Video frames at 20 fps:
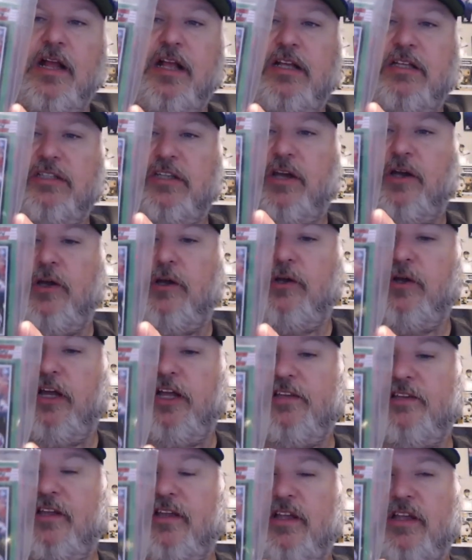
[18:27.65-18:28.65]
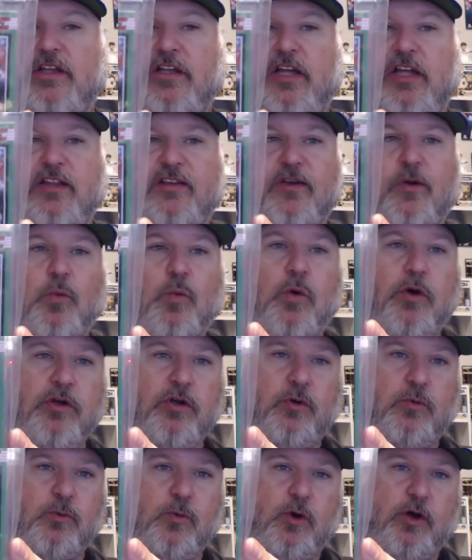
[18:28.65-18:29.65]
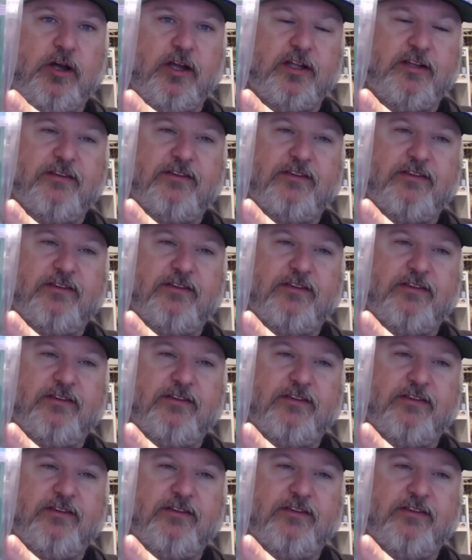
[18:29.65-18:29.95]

So it's a one-on-one.